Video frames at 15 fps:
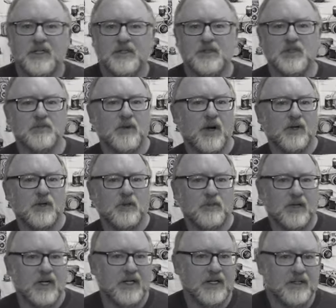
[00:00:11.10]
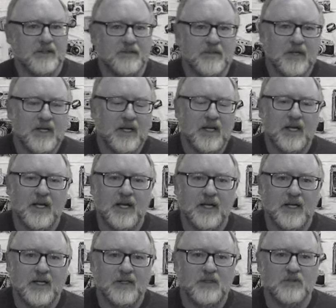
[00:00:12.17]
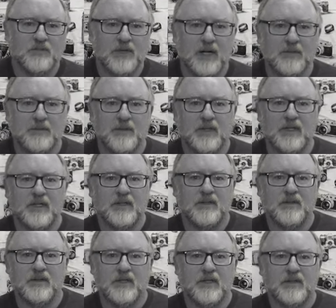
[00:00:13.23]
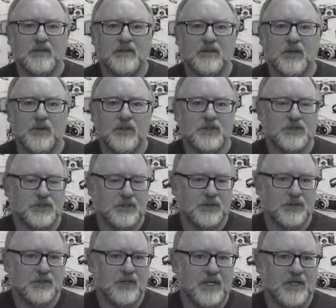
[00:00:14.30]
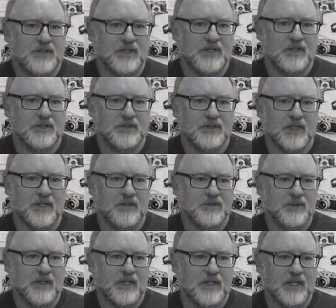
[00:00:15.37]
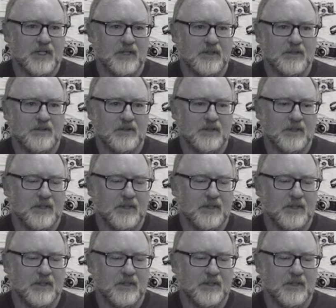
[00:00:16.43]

This is Mark O'Brien, and you've probably going stir crazy yourselves right now.